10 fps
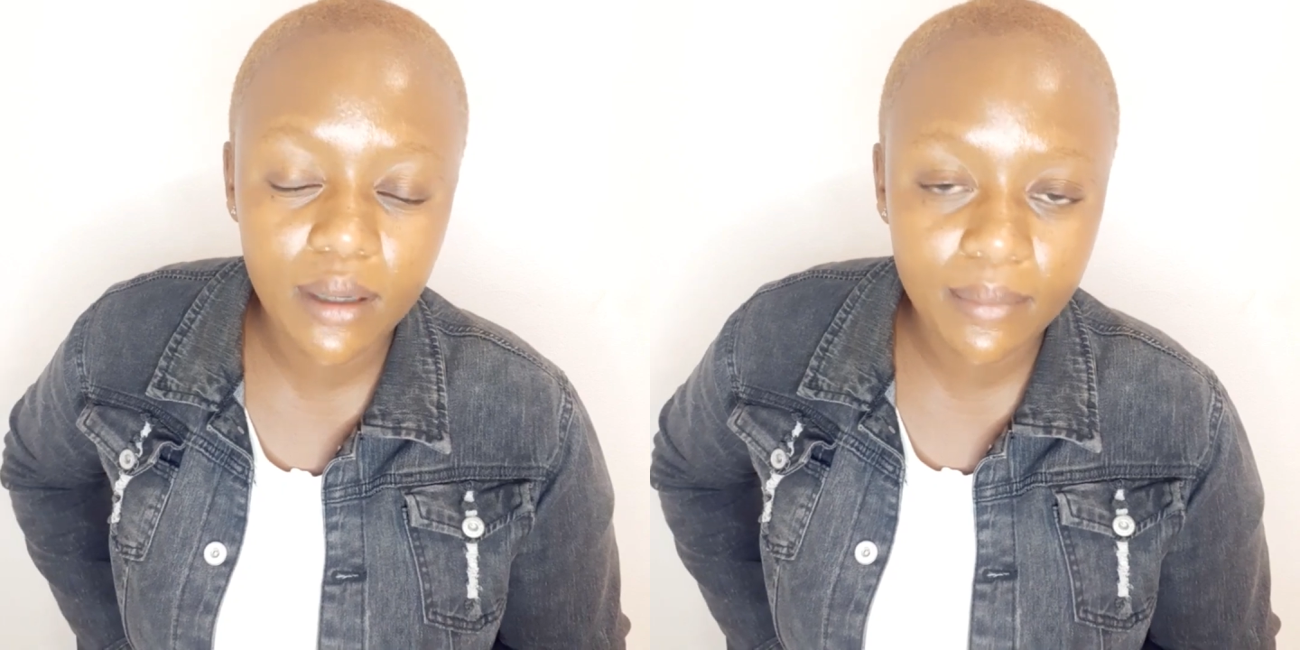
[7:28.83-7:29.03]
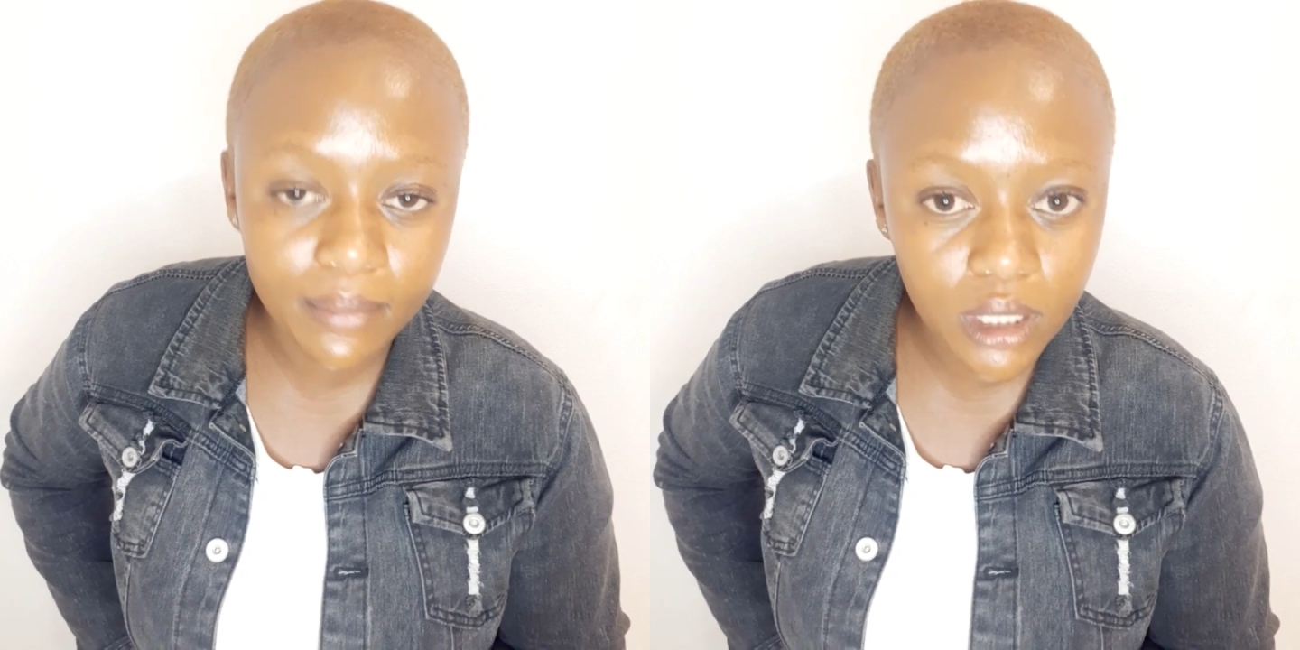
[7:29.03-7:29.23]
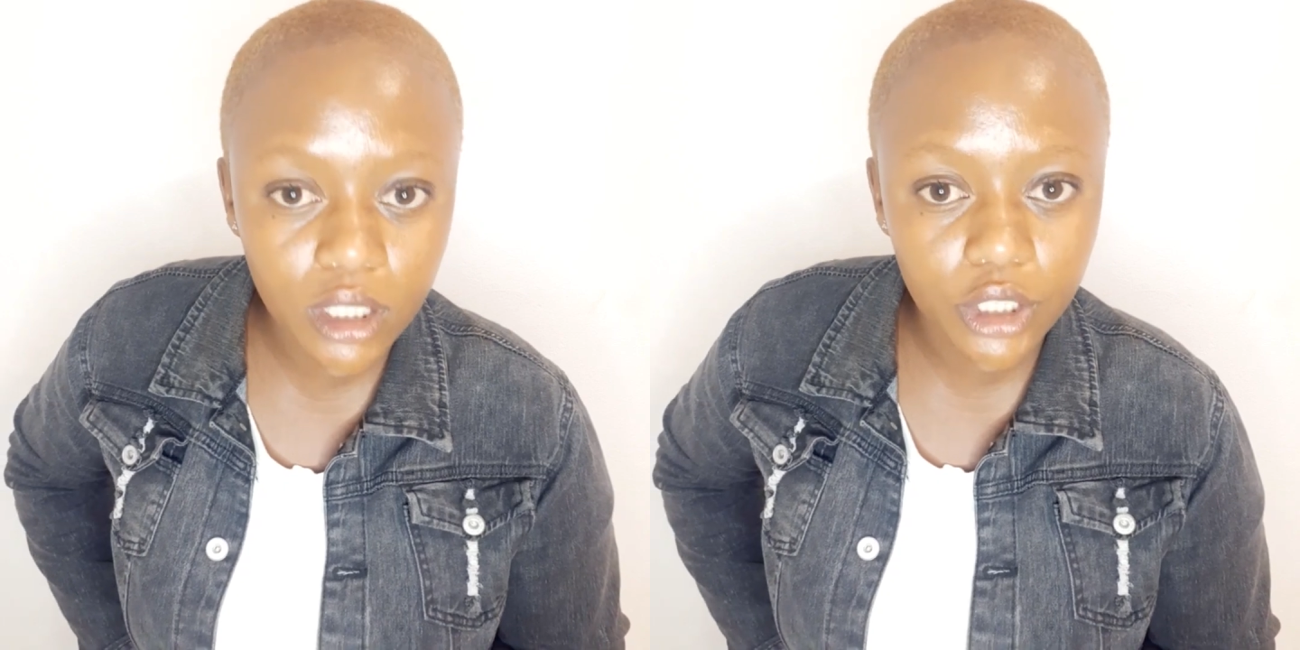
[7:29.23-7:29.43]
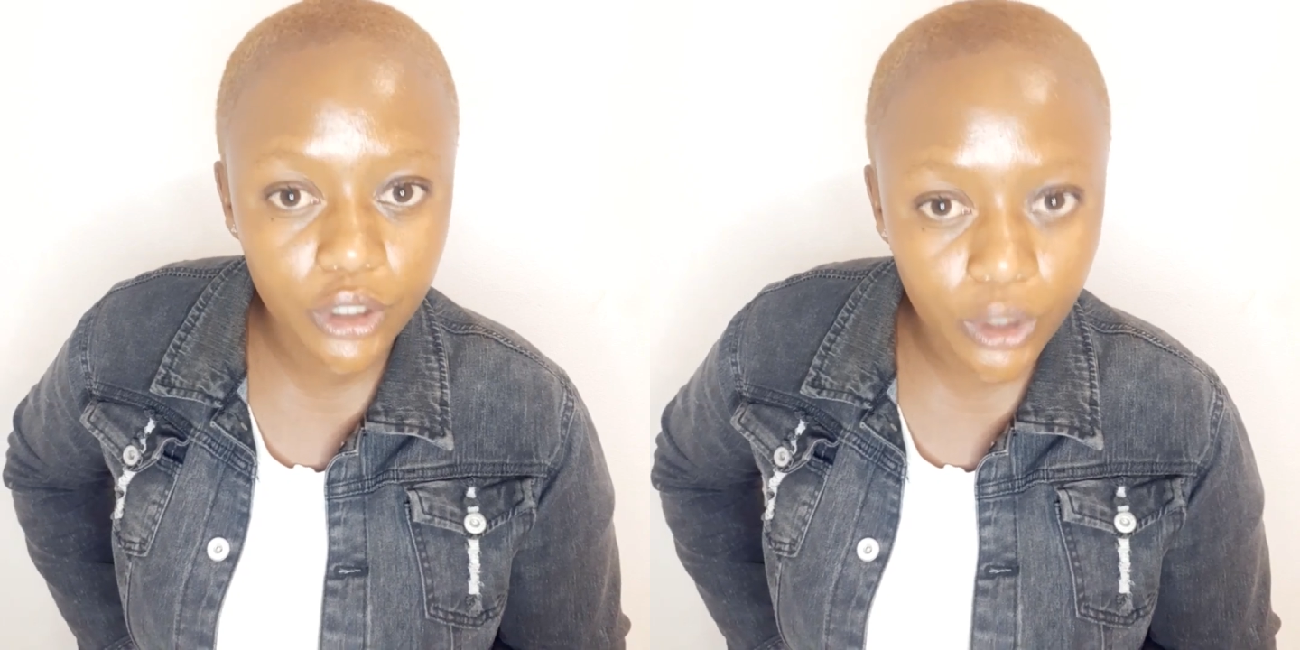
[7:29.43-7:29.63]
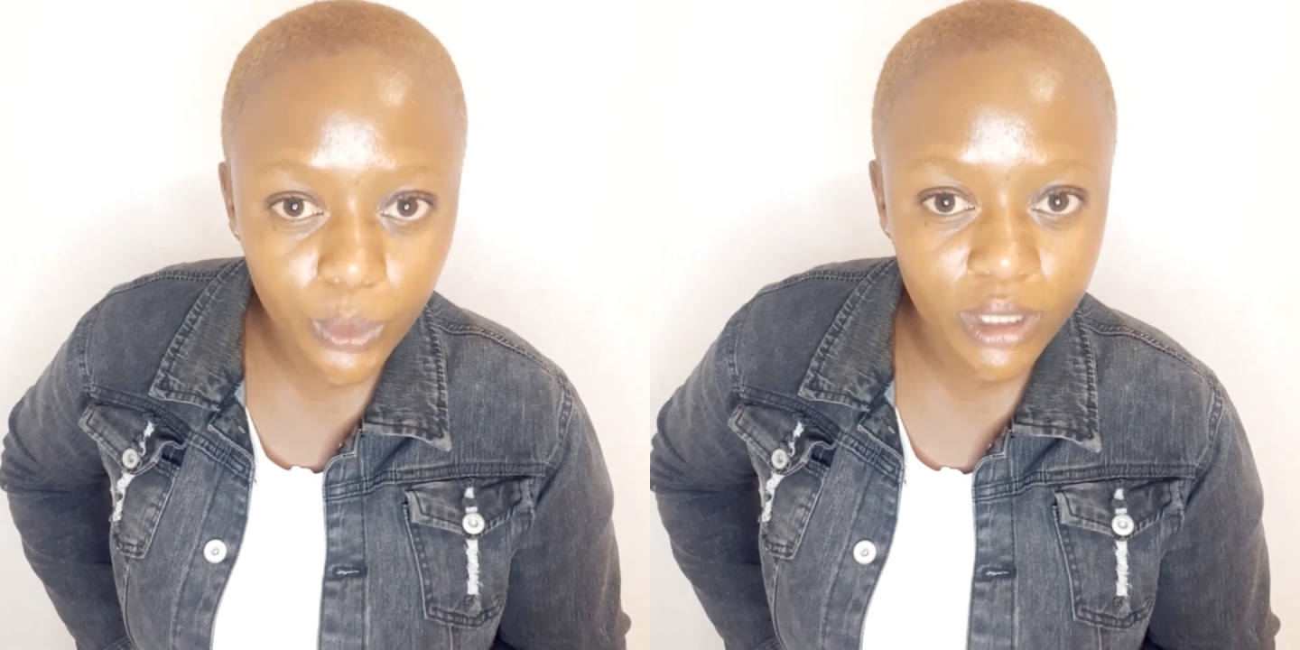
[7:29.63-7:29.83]
me
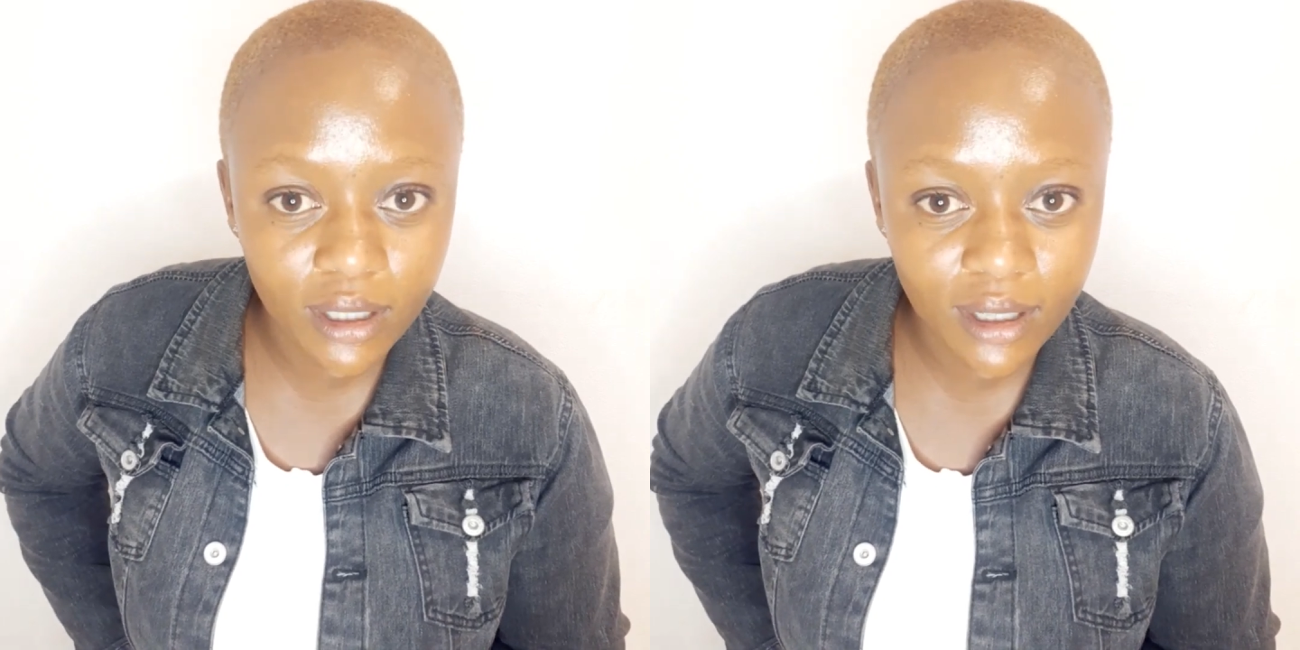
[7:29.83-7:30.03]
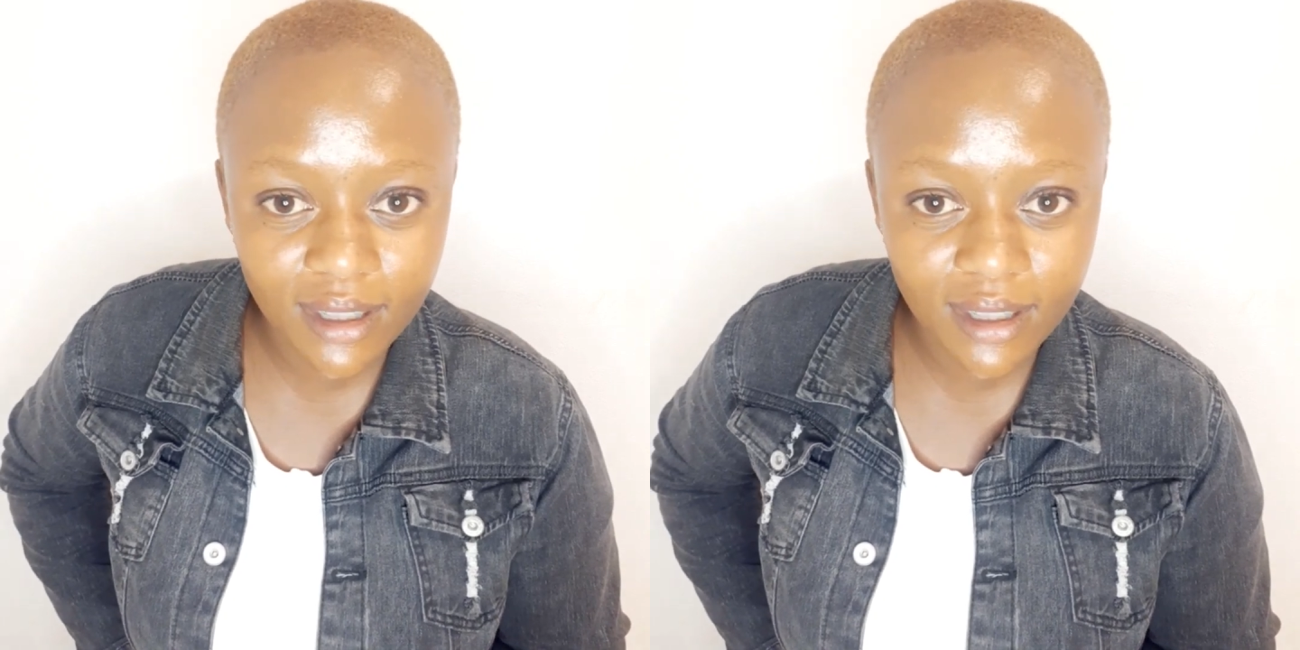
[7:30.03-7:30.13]
going.